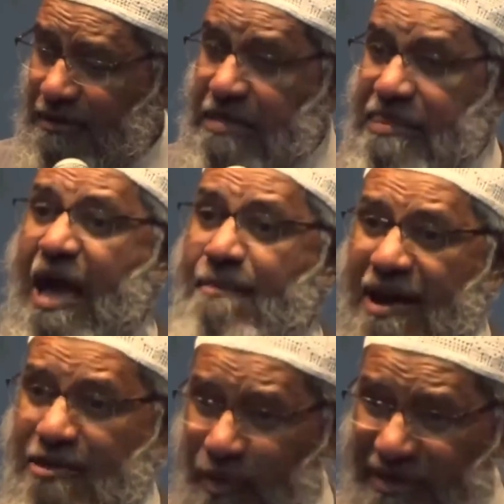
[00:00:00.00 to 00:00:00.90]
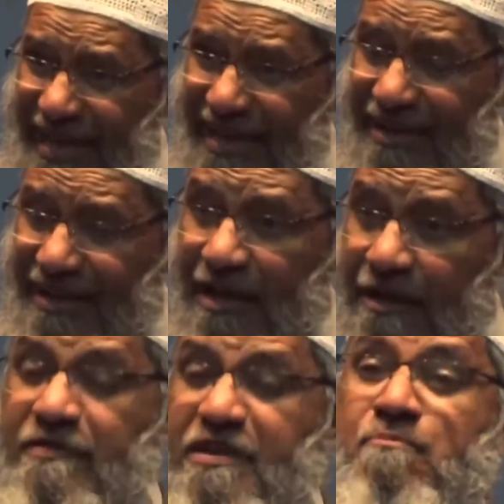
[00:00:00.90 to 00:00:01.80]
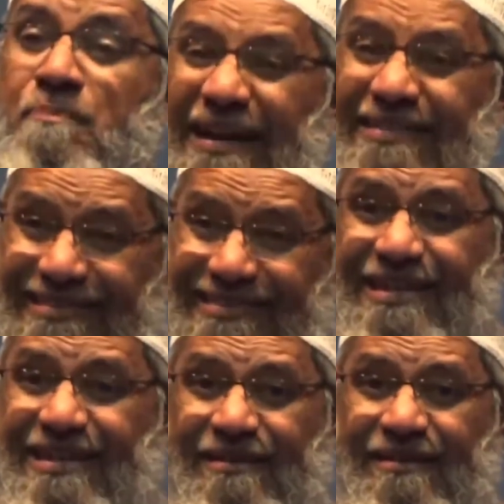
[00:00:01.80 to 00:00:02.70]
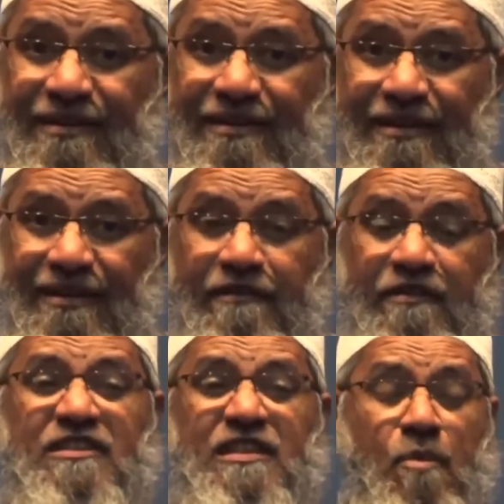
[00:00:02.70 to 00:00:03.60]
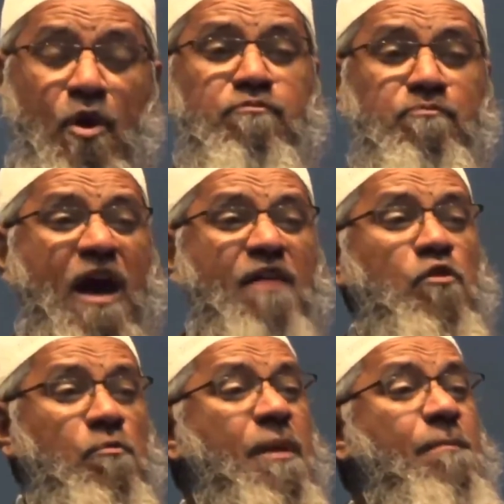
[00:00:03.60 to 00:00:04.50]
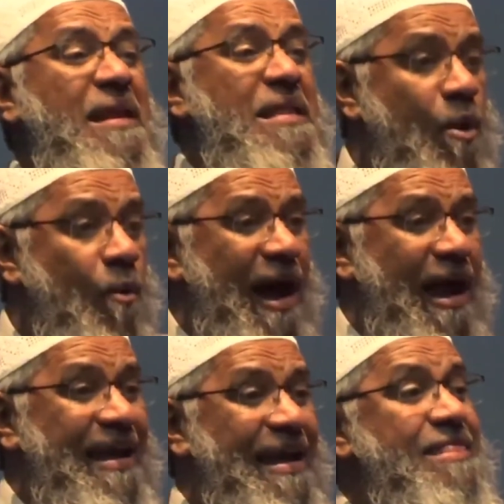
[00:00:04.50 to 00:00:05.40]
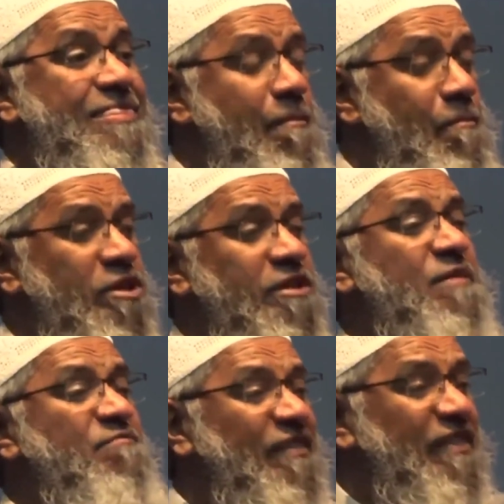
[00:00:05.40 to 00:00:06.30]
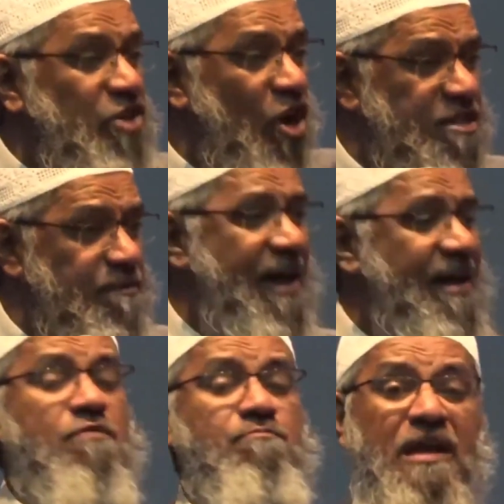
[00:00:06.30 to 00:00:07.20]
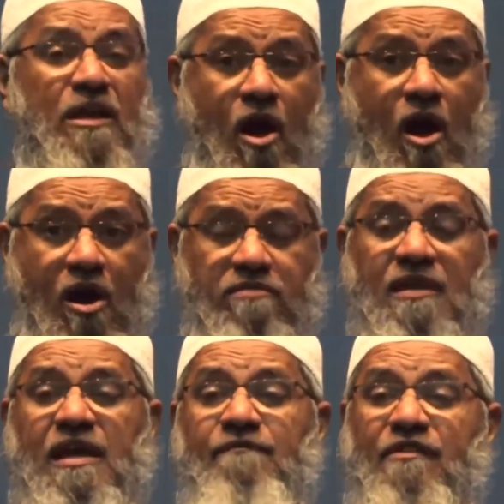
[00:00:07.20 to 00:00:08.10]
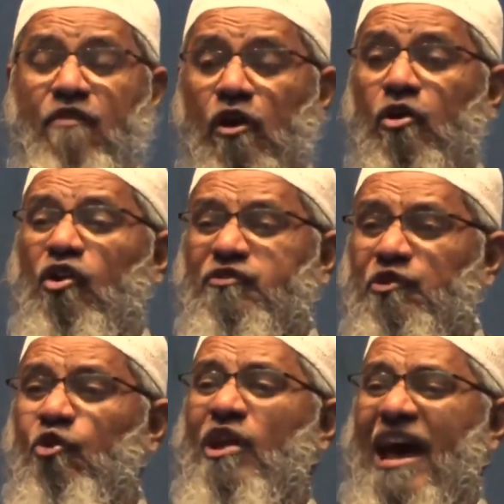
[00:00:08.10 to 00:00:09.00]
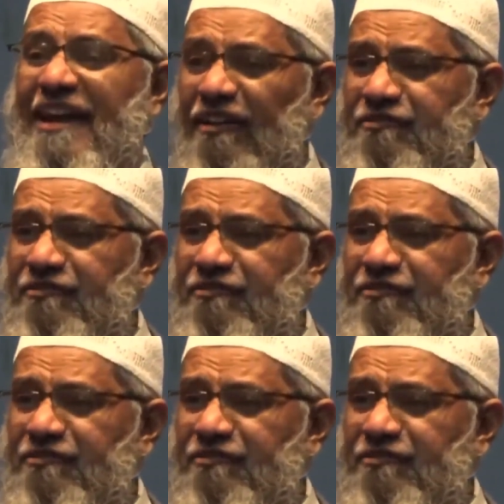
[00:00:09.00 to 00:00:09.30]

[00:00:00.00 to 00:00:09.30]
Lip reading: the Sahabas were there. We spread the deen. We were the most powerful people in the world. The Muslims were the torchbearers because we were close to Quran and